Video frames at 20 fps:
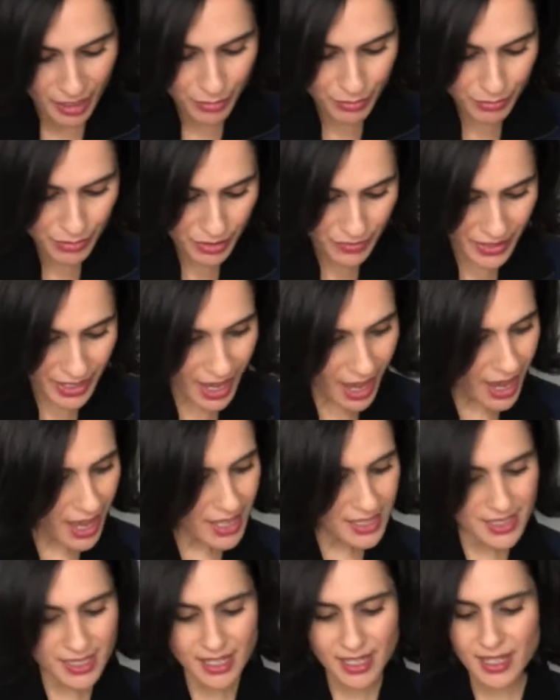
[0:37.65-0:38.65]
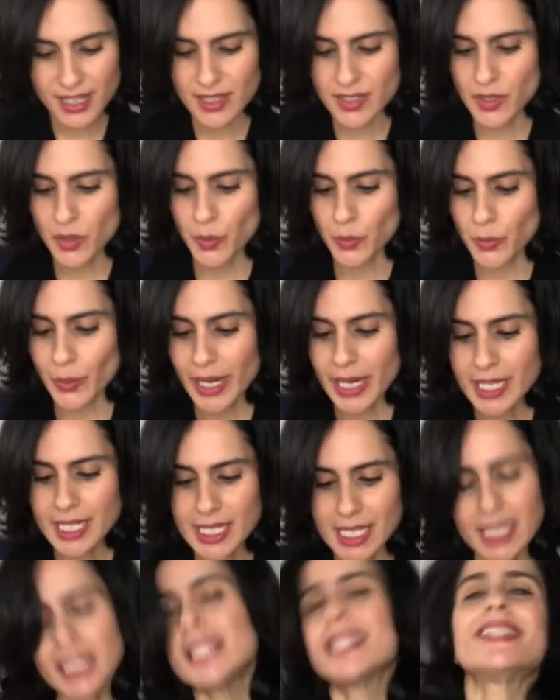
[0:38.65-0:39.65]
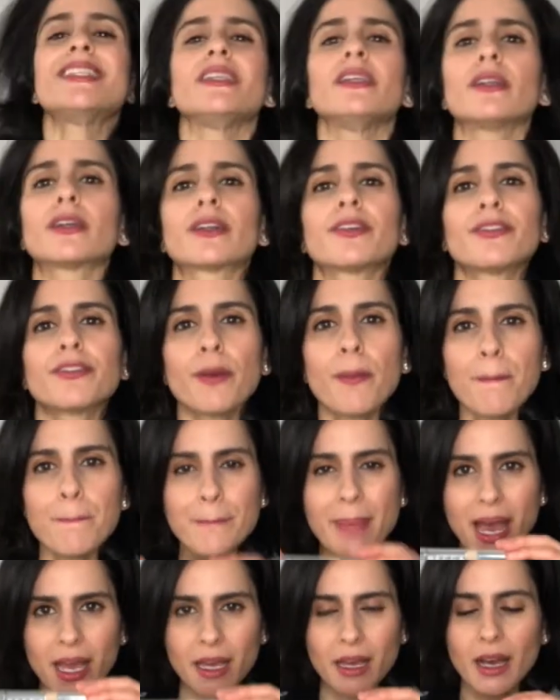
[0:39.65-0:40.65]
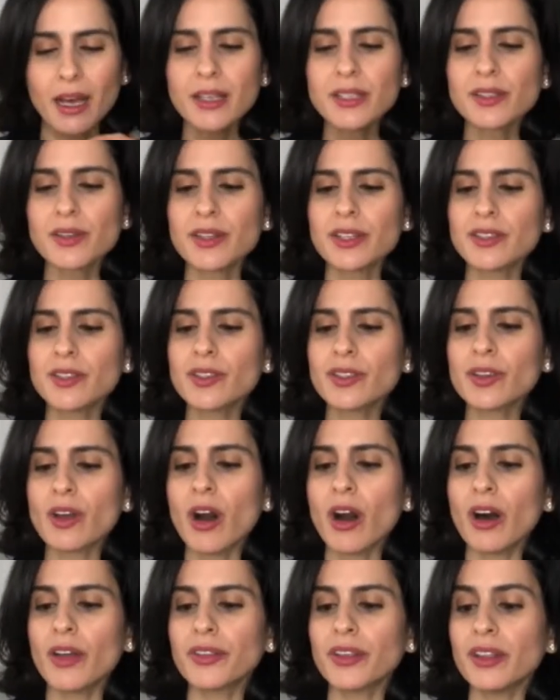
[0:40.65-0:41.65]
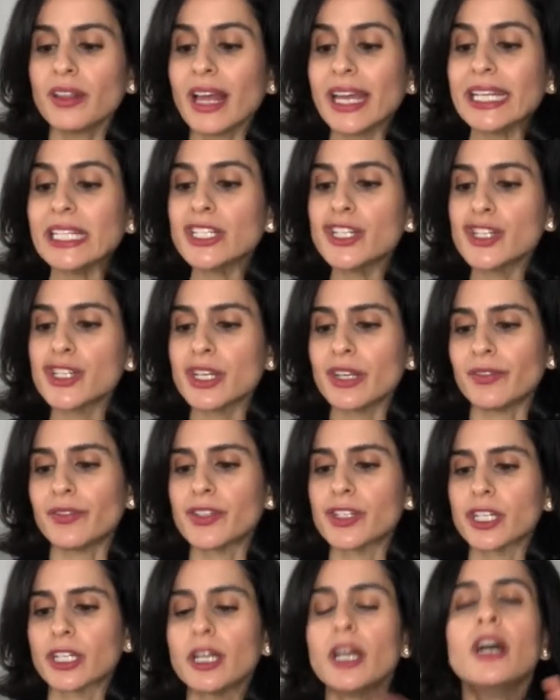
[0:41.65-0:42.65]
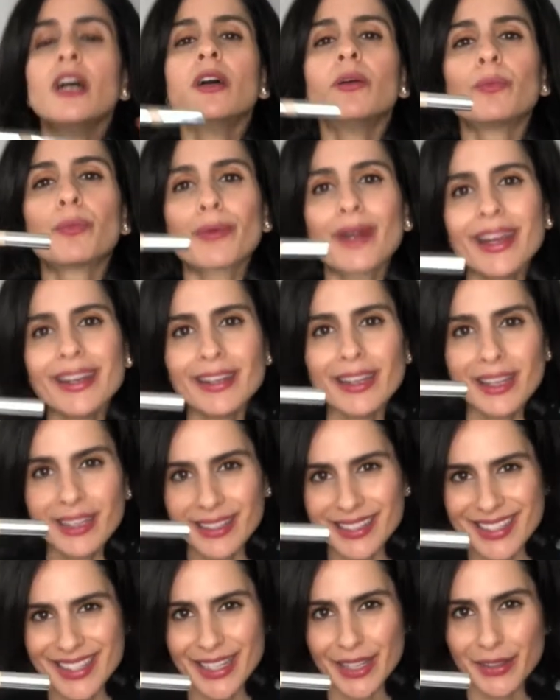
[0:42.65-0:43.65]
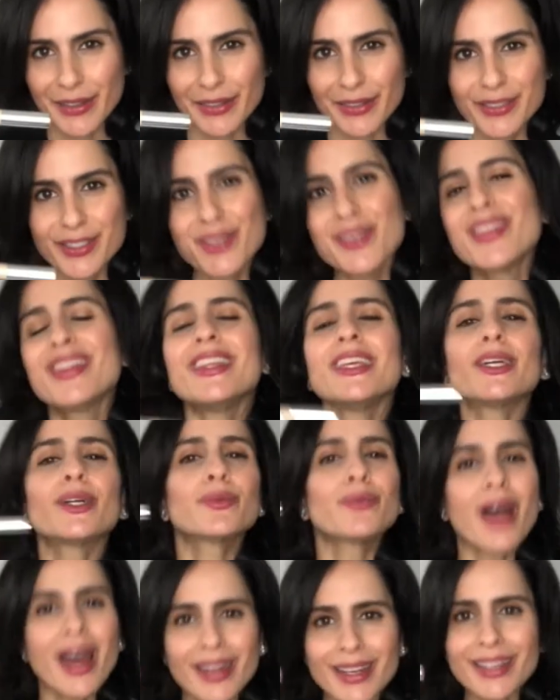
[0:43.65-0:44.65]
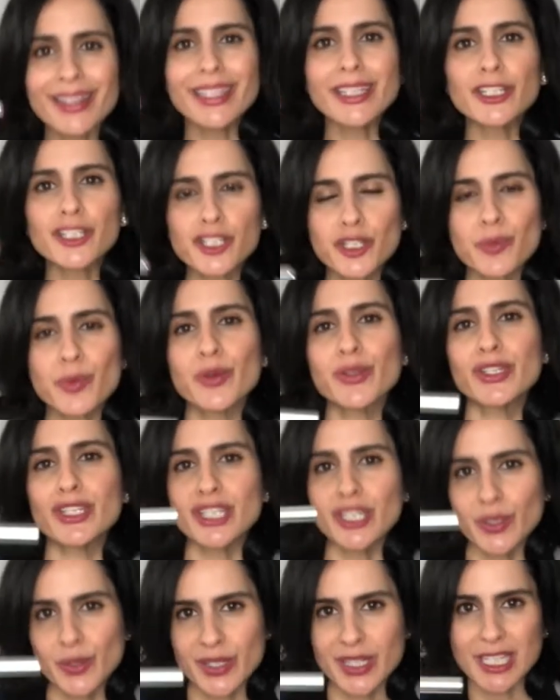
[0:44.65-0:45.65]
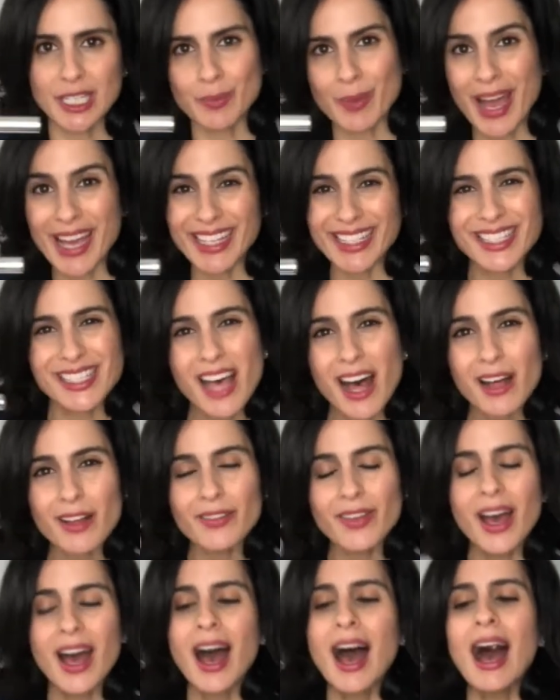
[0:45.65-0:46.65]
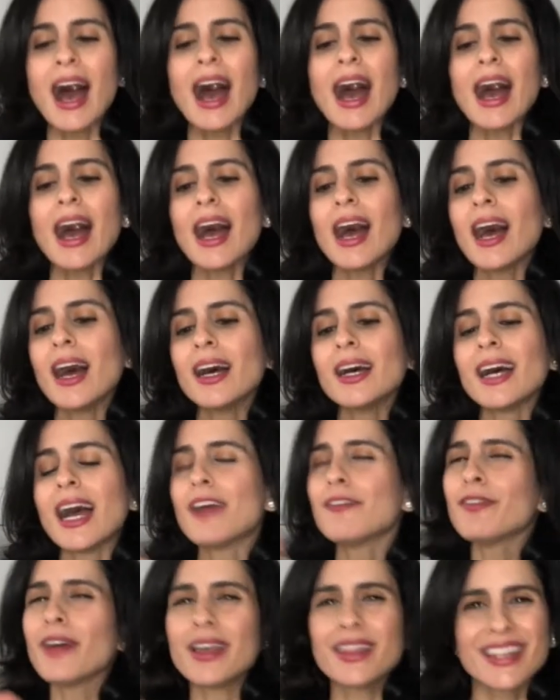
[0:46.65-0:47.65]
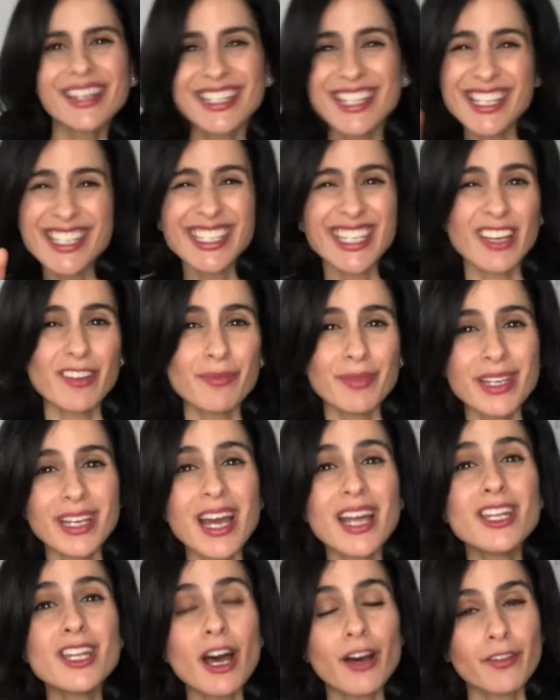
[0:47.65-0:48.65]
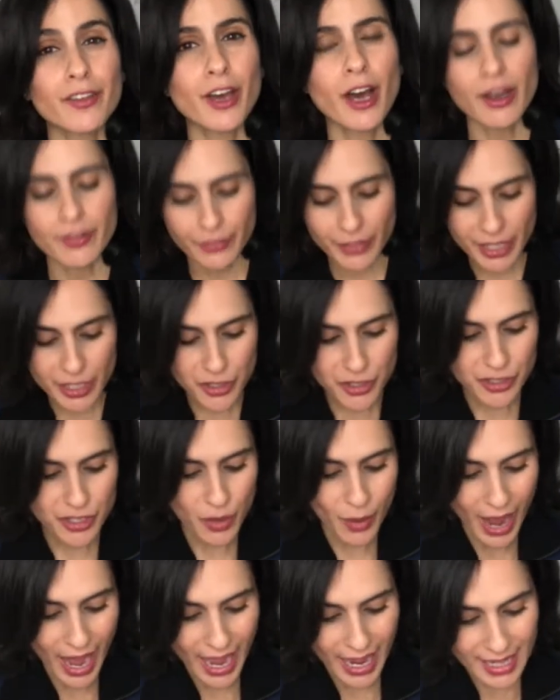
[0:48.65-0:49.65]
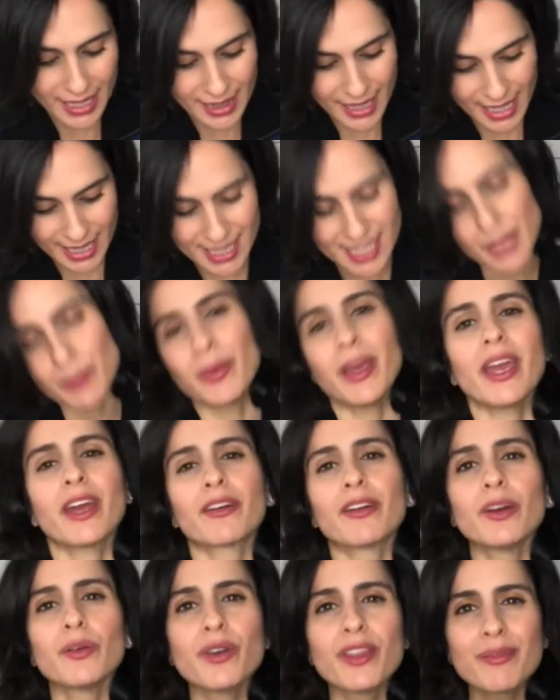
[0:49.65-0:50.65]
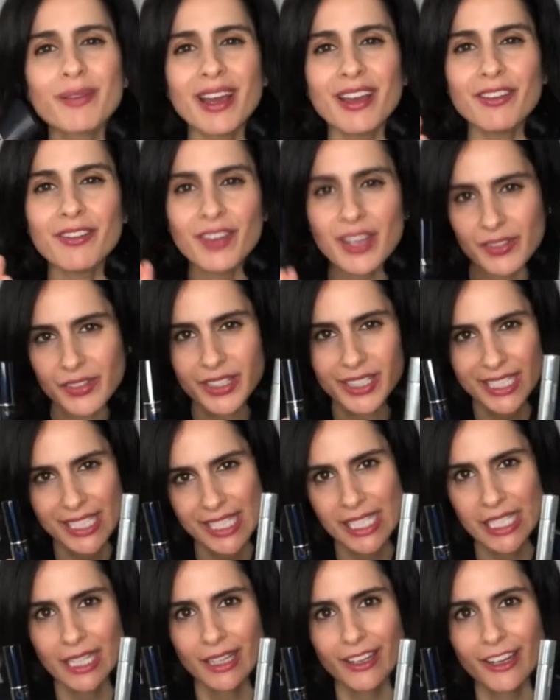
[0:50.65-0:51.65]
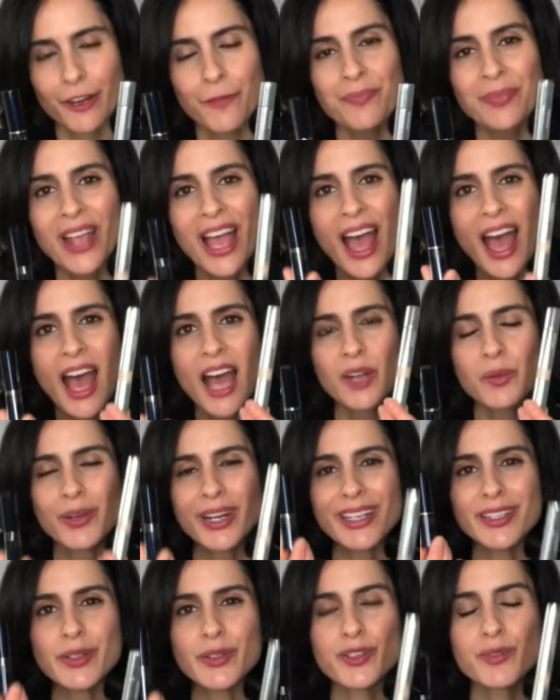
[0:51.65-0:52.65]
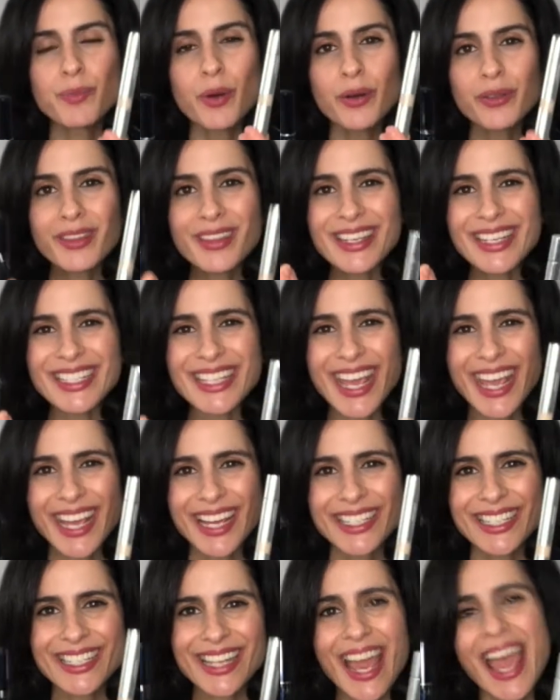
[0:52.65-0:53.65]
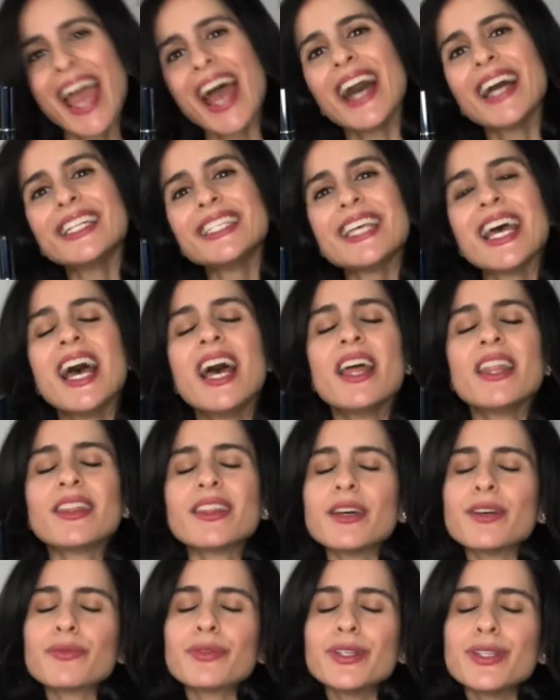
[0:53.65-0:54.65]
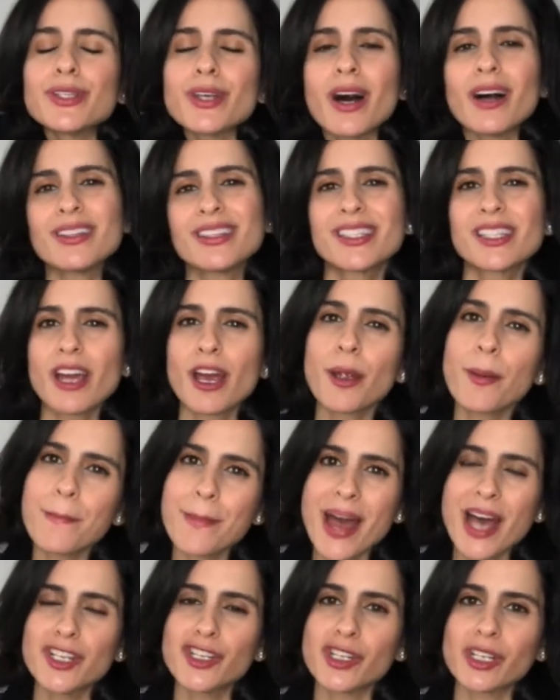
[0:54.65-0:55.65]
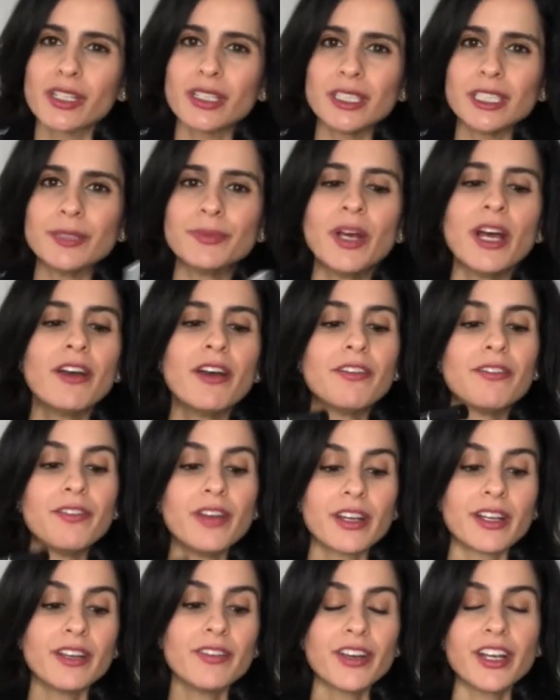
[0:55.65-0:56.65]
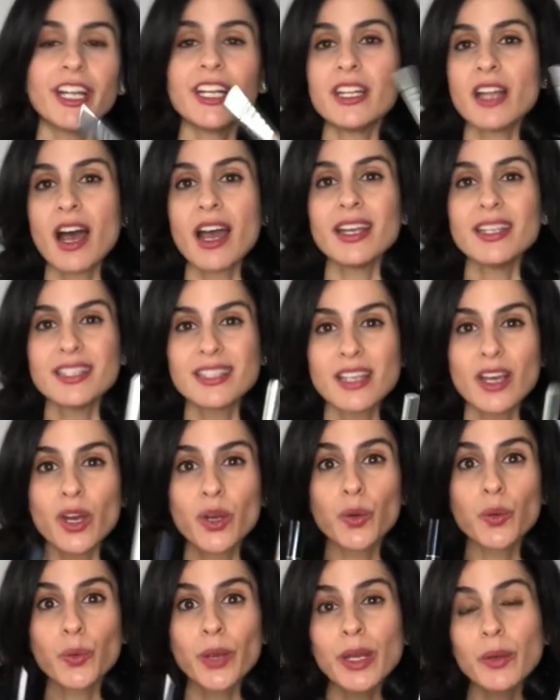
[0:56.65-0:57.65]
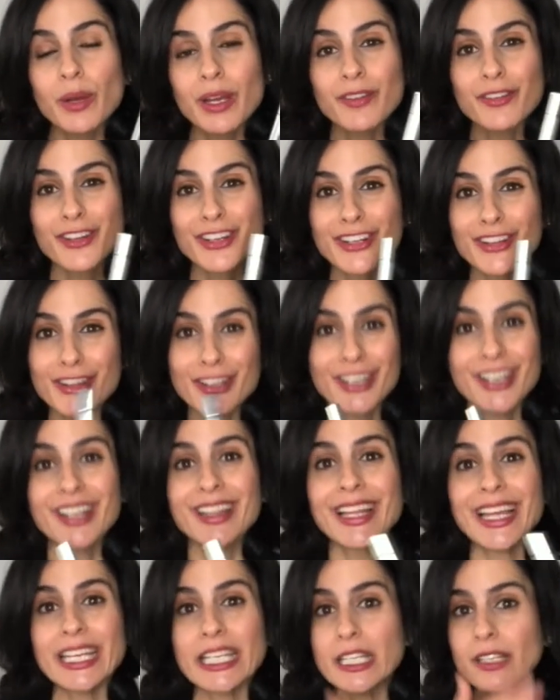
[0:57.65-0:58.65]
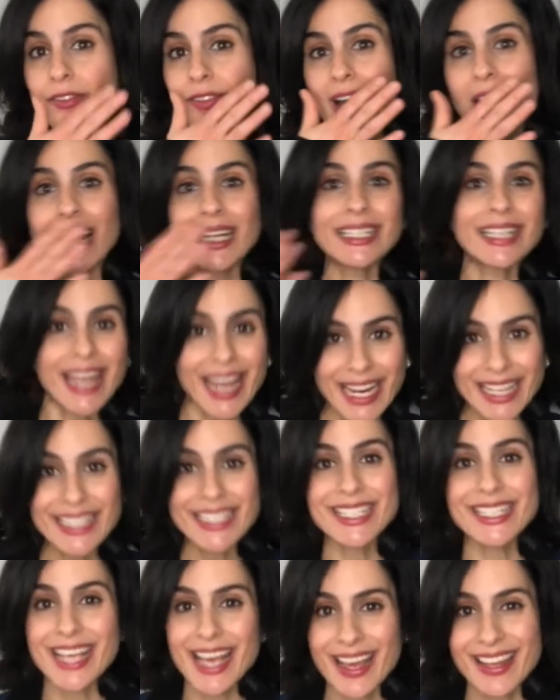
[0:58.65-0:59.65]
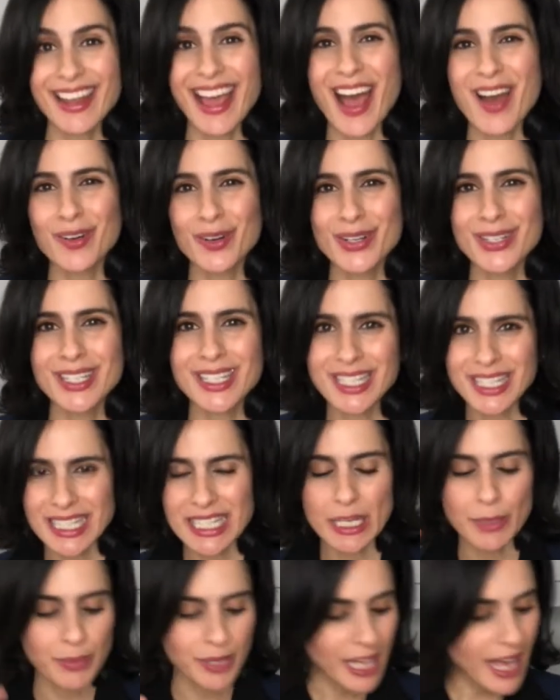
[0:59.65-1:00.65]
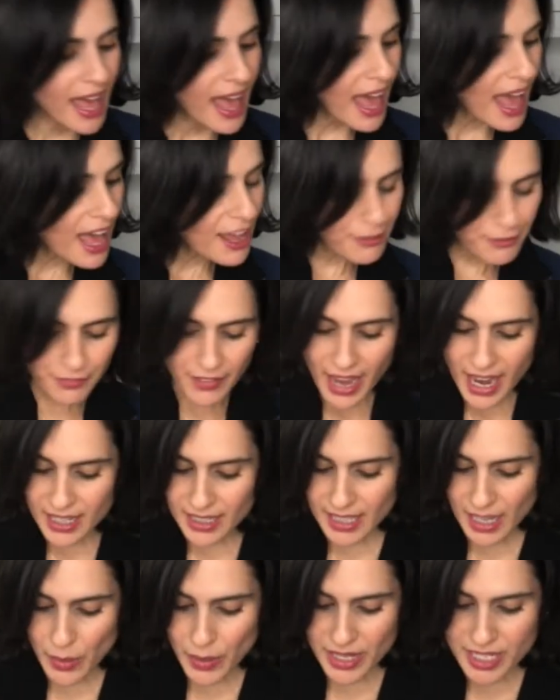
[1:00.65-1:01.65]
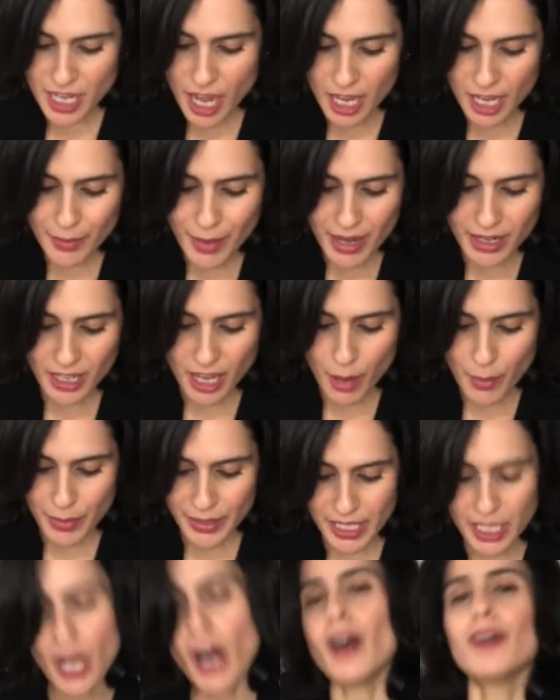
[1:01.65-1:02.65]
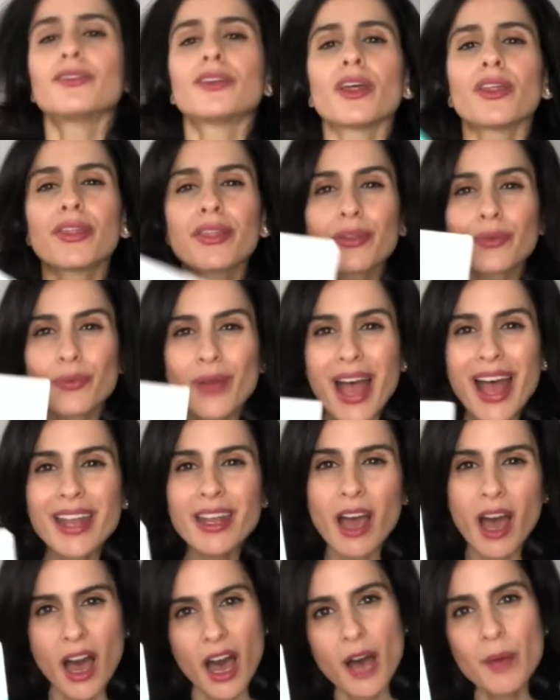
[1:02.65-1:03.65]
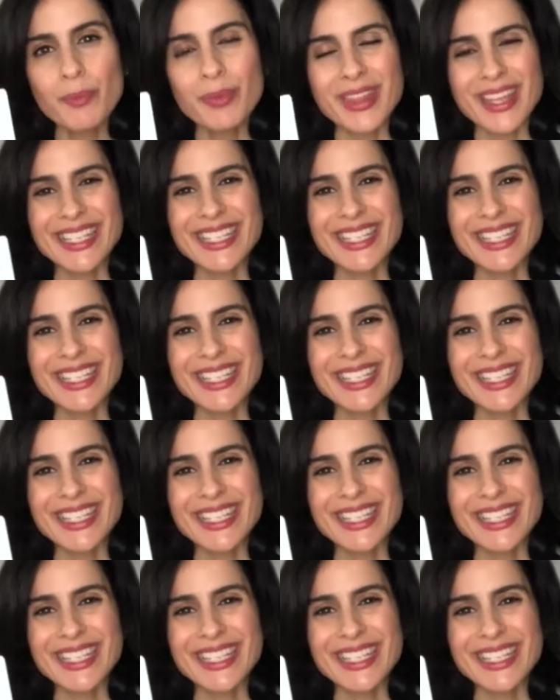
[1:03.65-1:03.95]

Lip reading: Moving on to this great concealer from Becca. So this is called the Light Shifter Brightening Concealer. So theoretically, you're supposed to use this by itself. I find that it doesn't give me enough coverage, so I like to pair it with my favorite concealer. And when I use both of these hand in hand, the results are magical. Very, very nice. A great way for you to look like you've gotten 8 to 10 hours of sleep. And finally, I want to talk about a company called ThredUp.